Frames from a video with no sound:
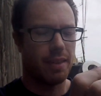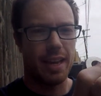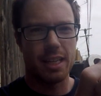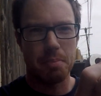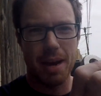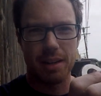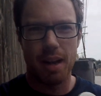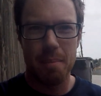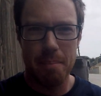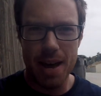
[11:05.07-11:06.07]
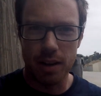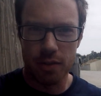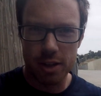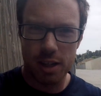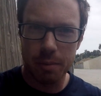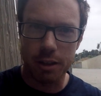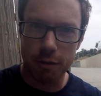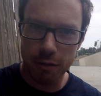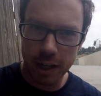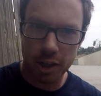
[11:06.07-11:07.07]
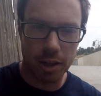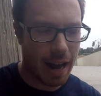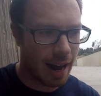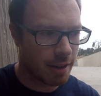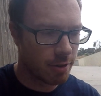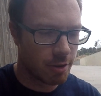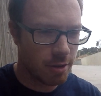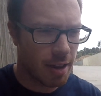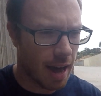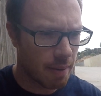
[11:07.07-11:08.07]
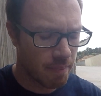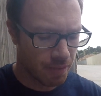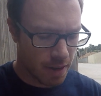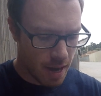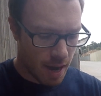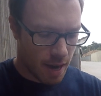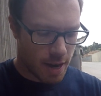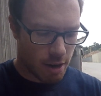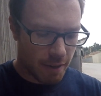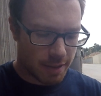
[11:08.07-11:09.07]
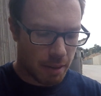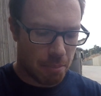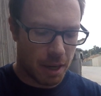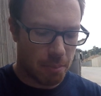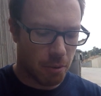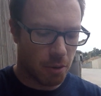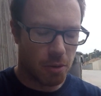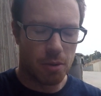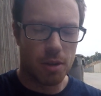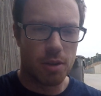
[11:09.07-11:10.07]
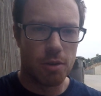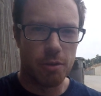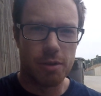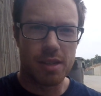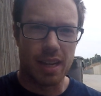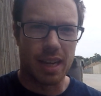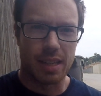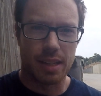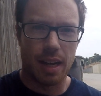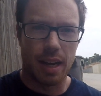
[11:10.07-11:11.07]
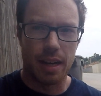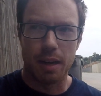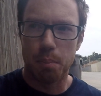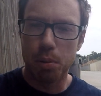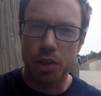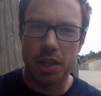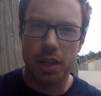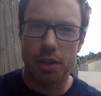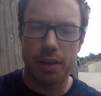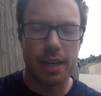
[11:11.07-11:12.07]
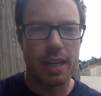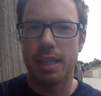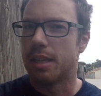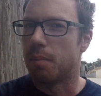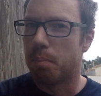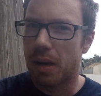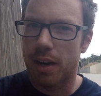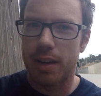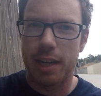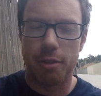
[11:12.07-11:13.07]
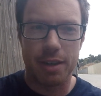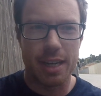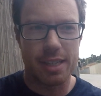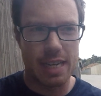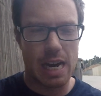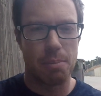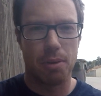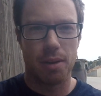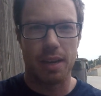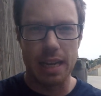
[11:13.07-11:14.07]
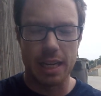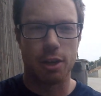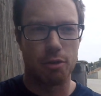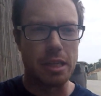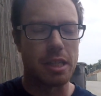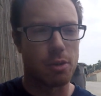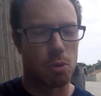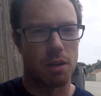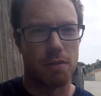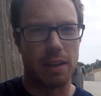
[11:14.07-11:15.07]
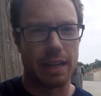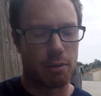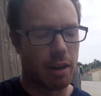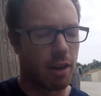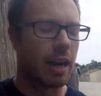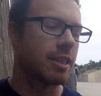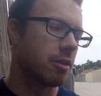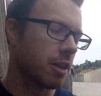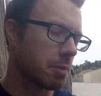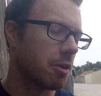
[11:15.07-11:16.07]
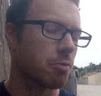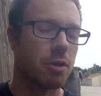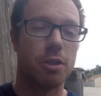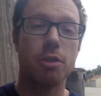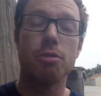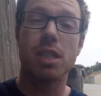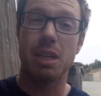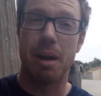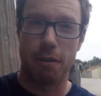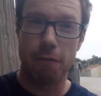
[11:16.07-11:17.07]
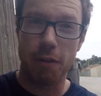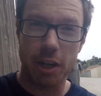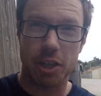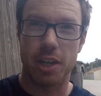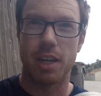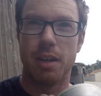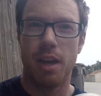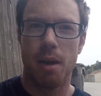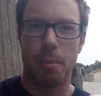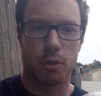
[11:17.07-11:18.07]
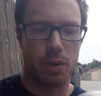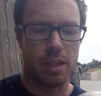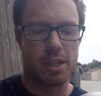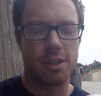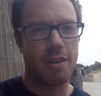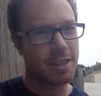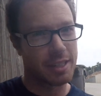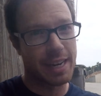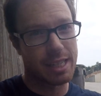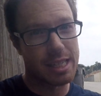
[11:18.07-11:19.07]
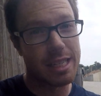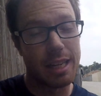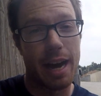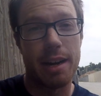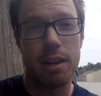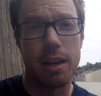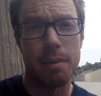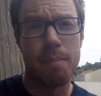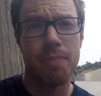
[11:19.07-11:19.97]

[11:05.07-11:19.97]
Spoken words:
It's metal on metal. There's so much friction. How do you do that? Now I've seen people use things like bushing grease and bearing grease to help increase the sort of like, or I suppose reduce the amount of friction between these surfaces and get it to slide on.